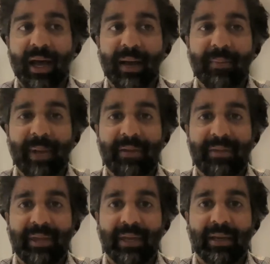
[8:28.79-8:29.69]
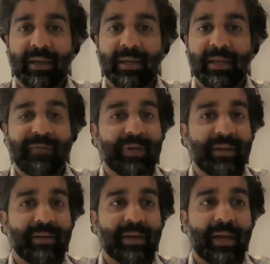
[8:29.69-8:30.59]
I think
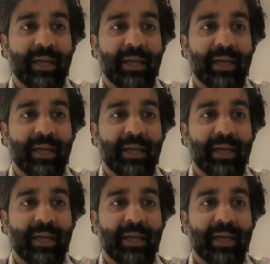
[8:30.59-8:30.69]
even